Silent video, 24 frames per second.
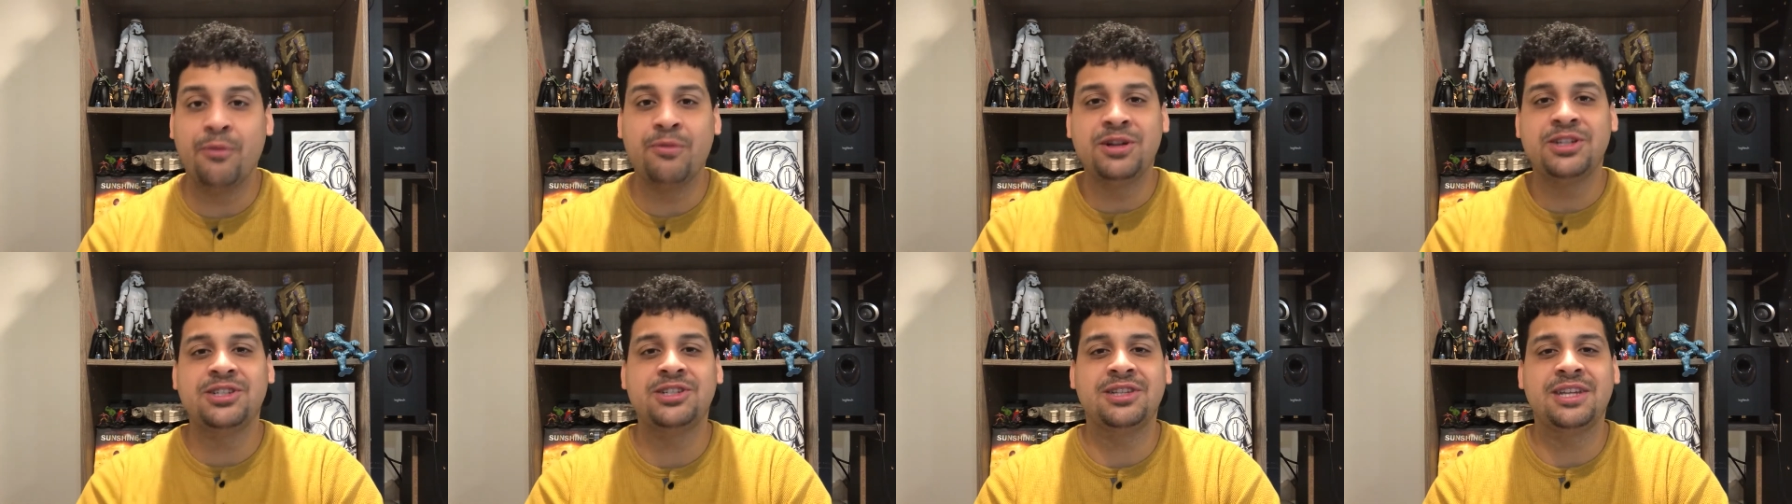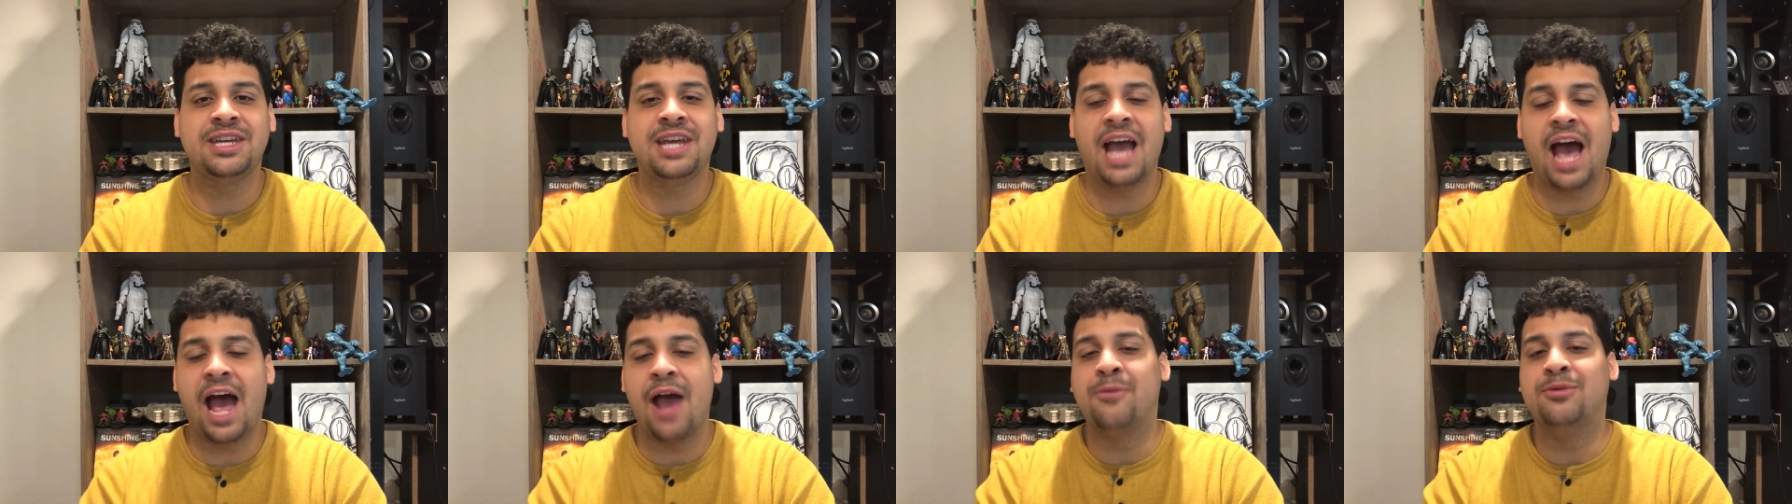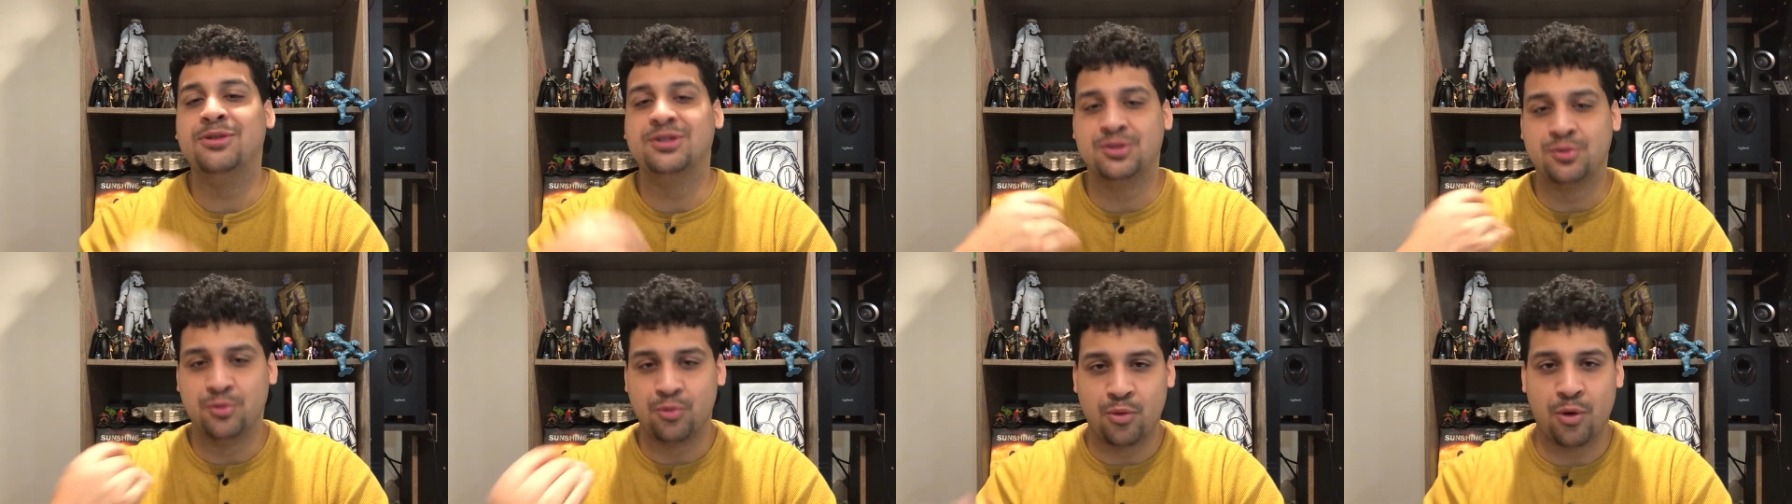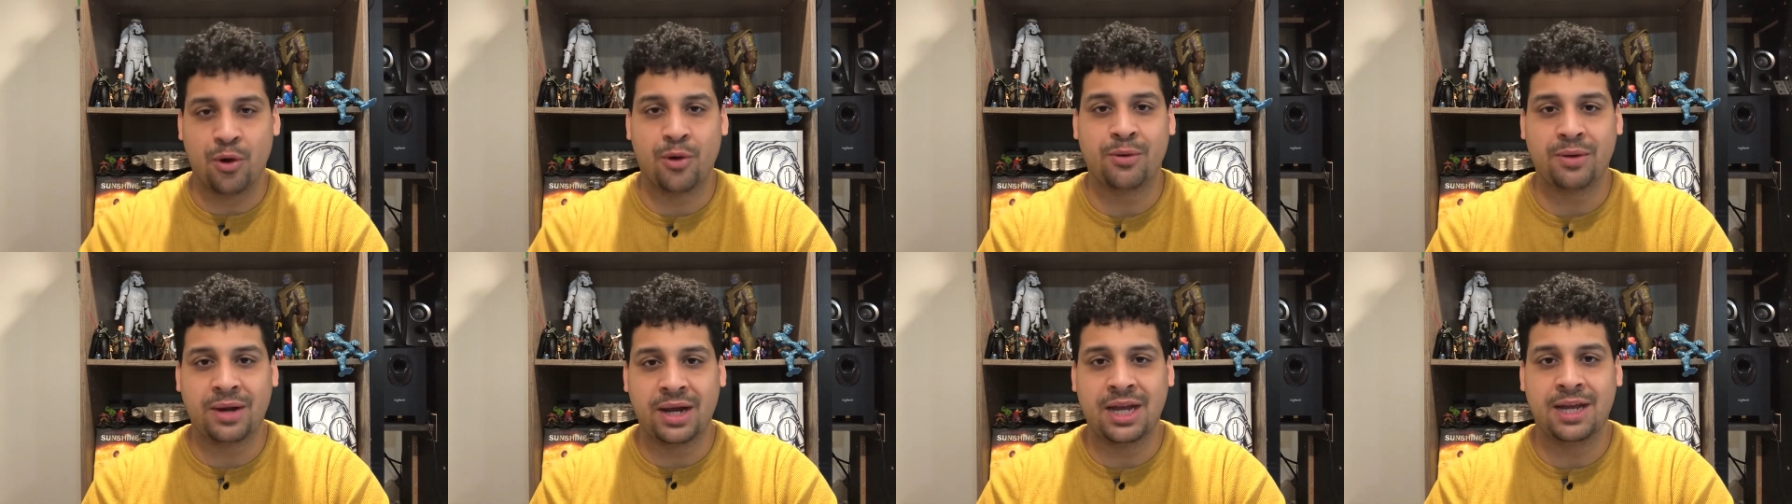originally, I was
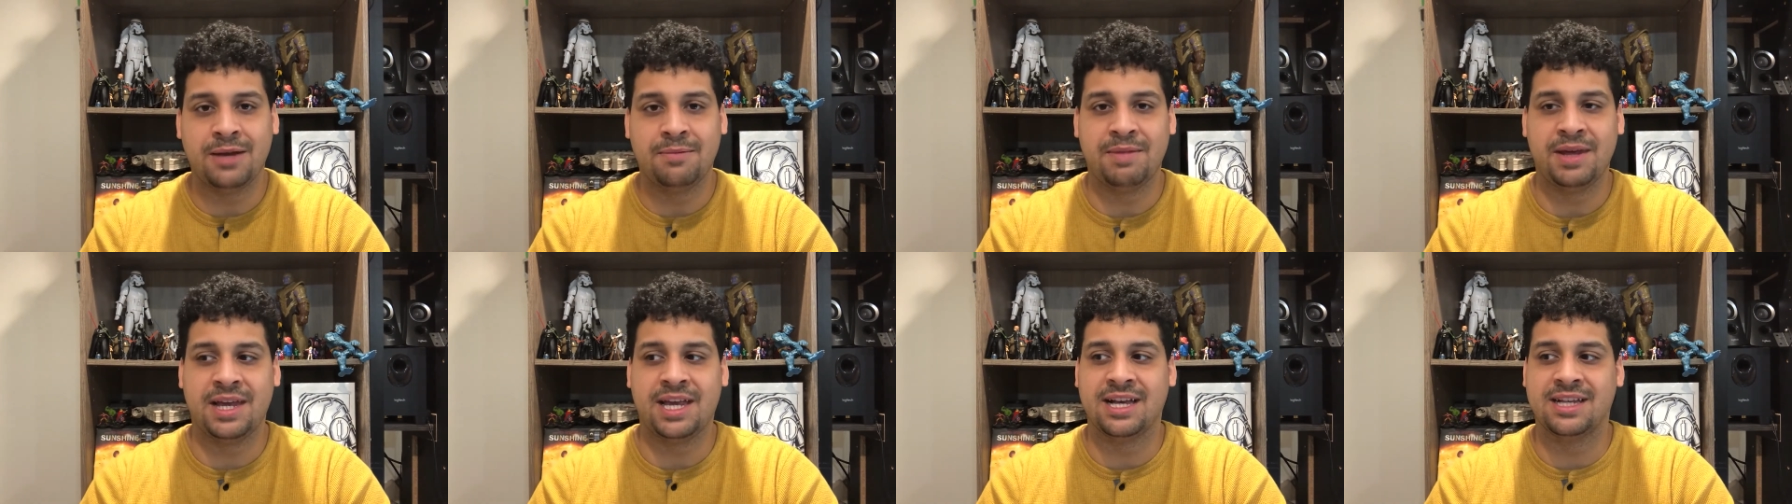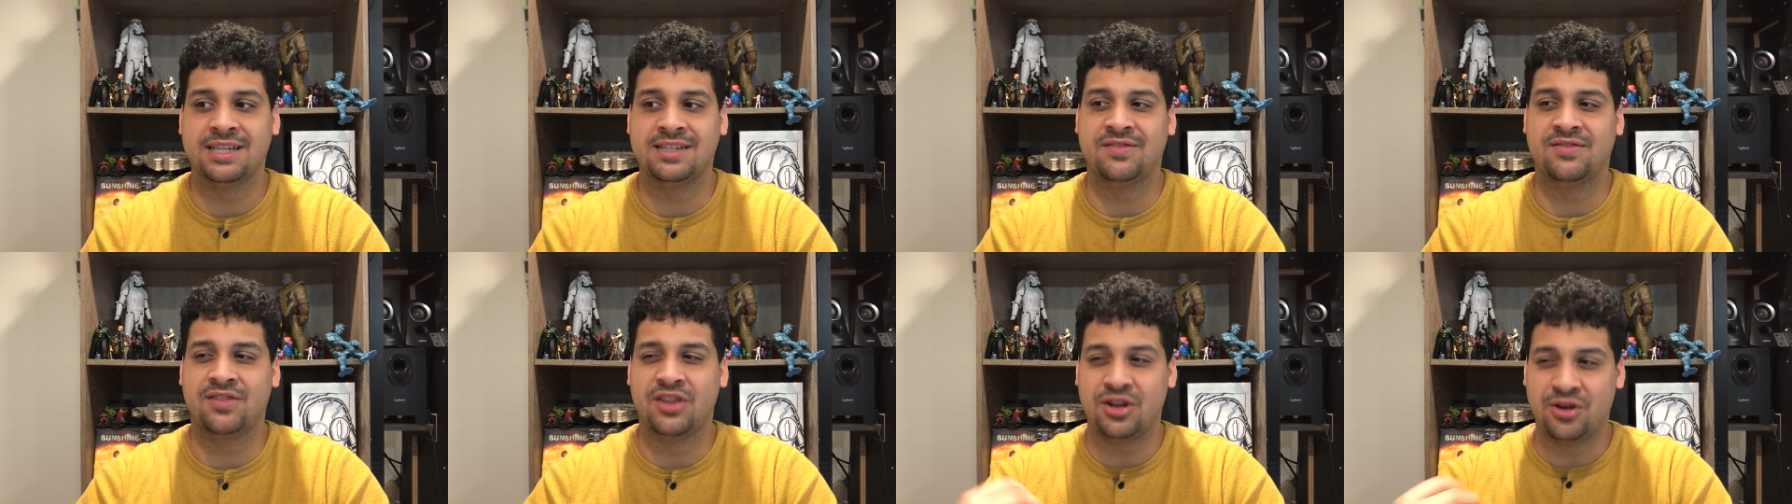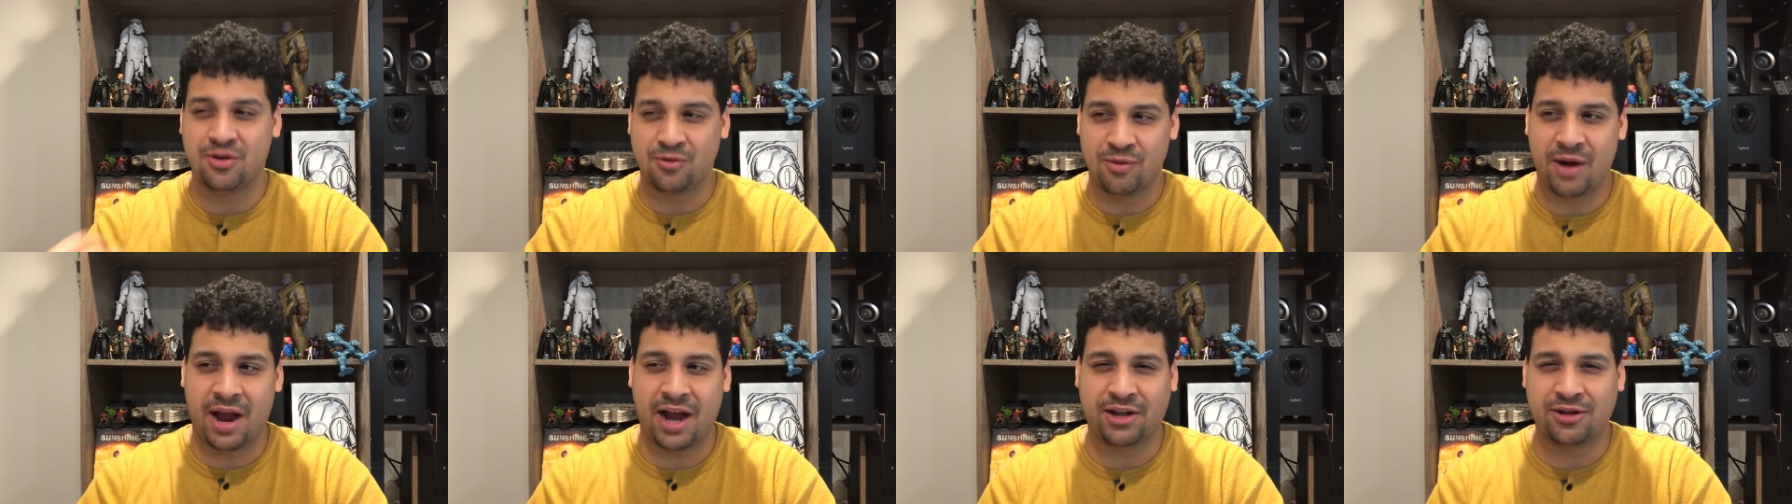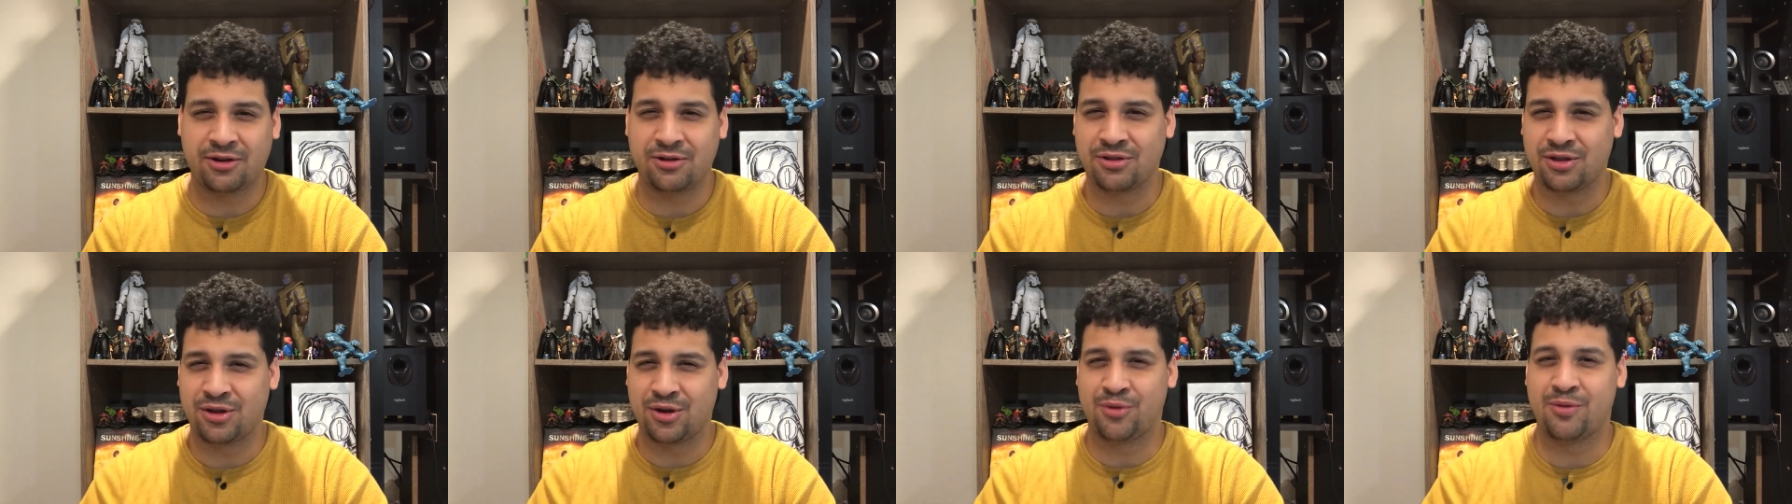worried because of the
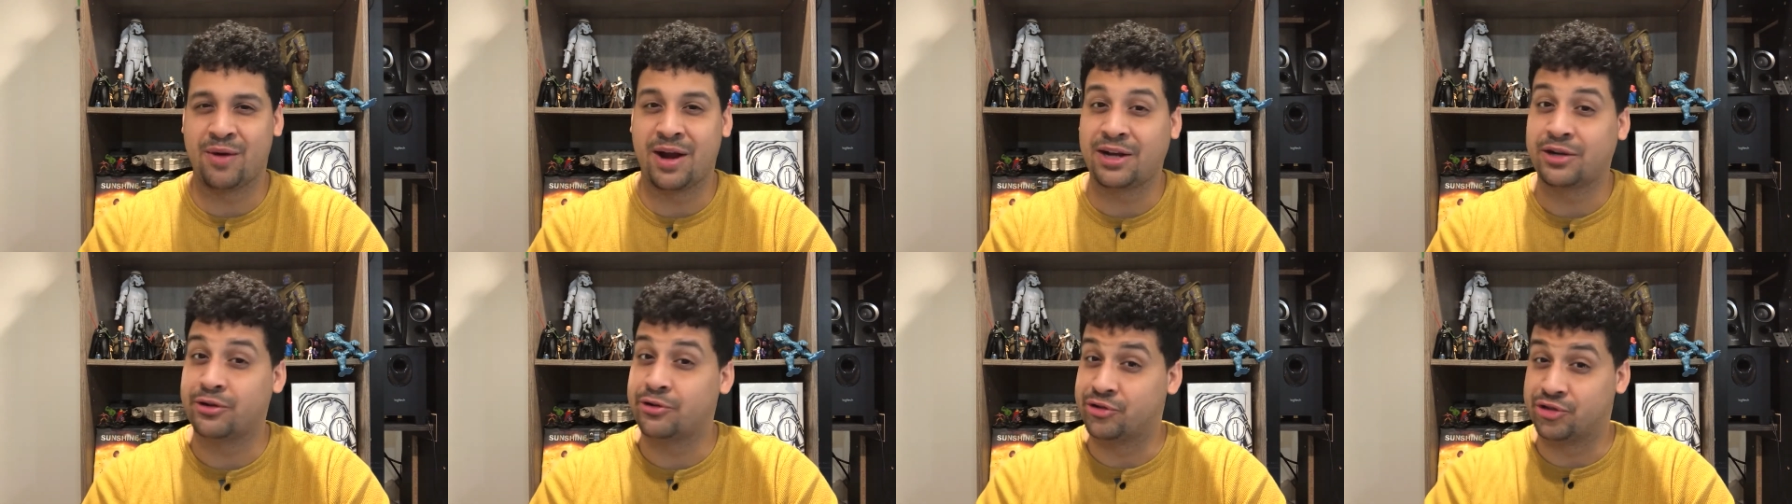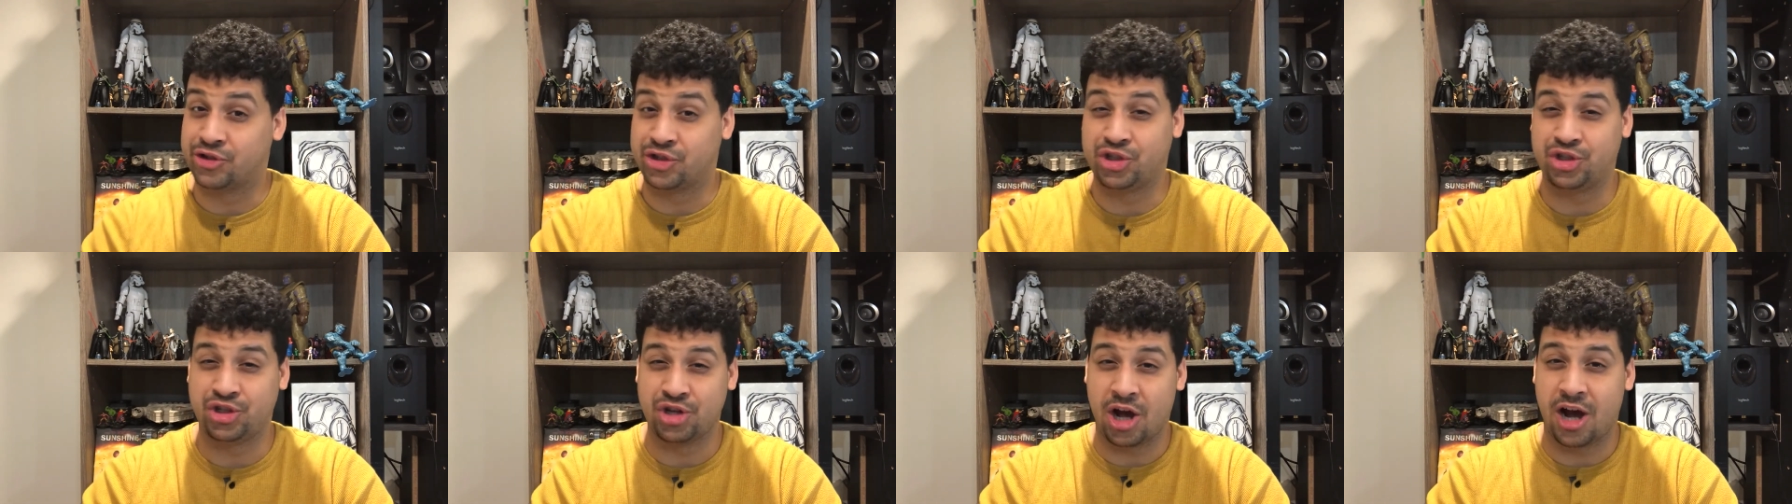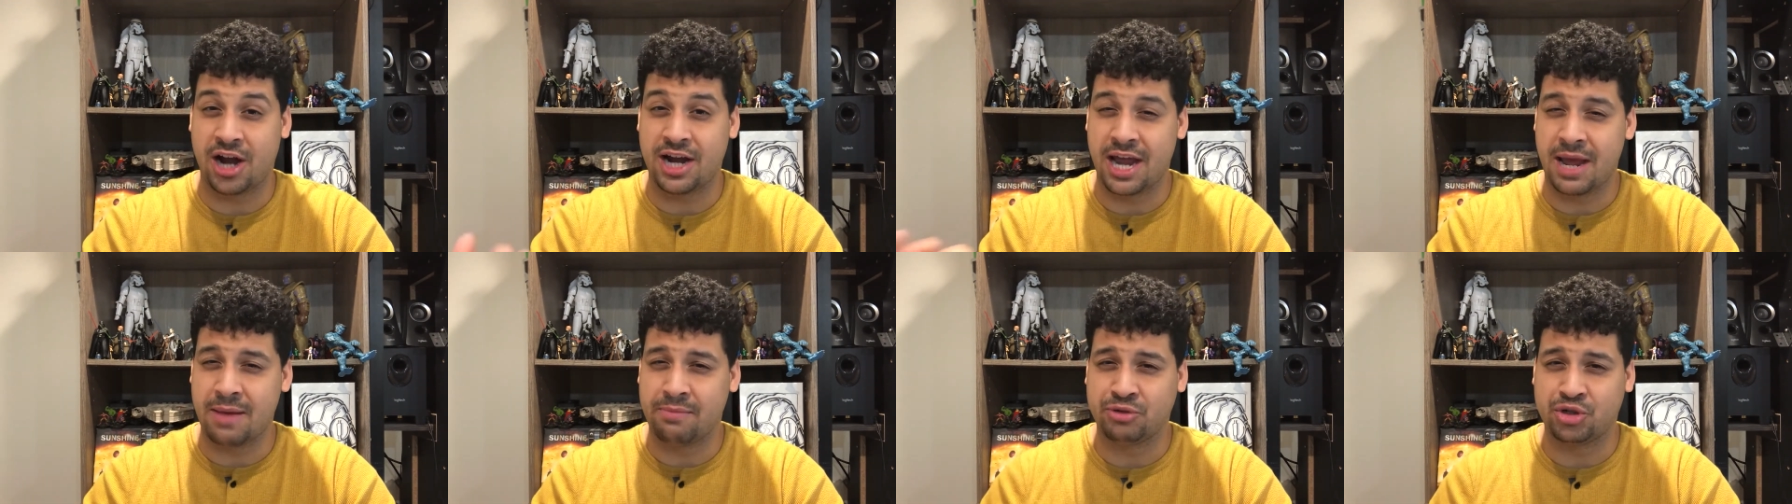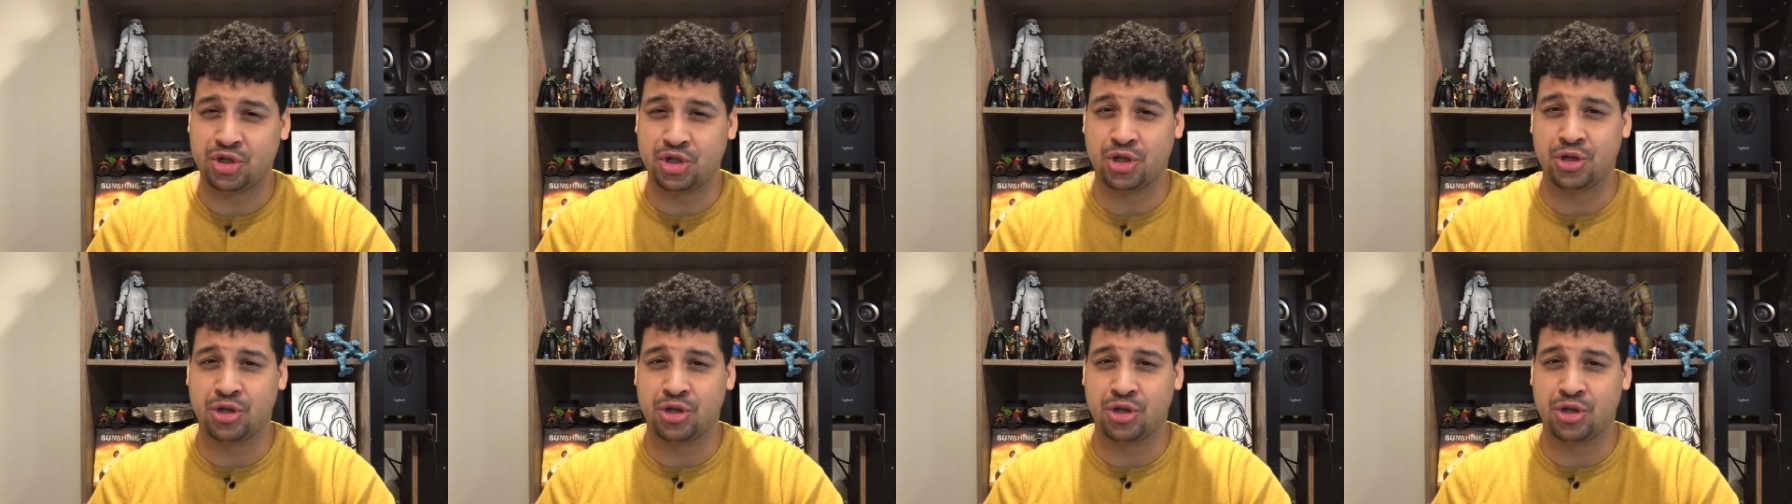director. The director is Jon M.